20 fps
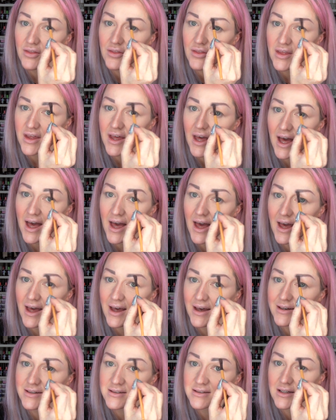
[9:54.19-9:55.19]
the
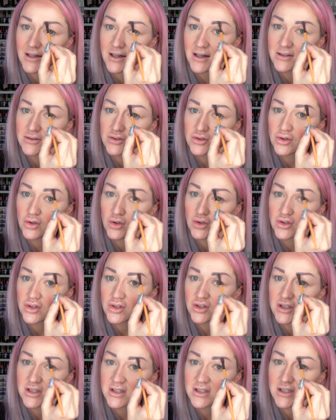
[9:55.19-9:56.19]
hairs and
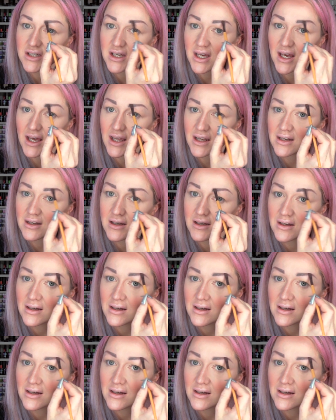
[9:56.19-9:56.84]
touch the skin